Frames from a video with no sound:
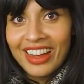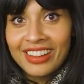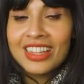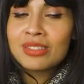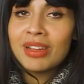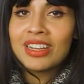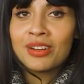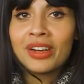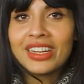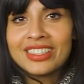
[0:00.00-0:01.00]
And that's made it
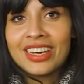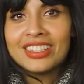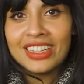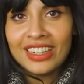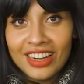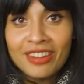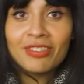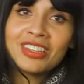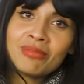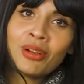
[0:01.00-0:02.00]
quite exciting. I
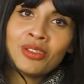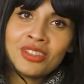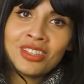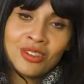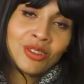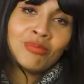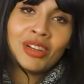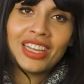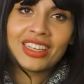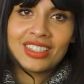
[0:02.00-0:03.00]
find imposter syndrome
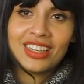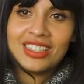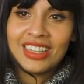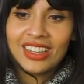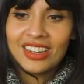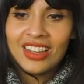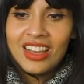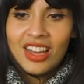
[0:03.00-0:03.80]
really exciting, and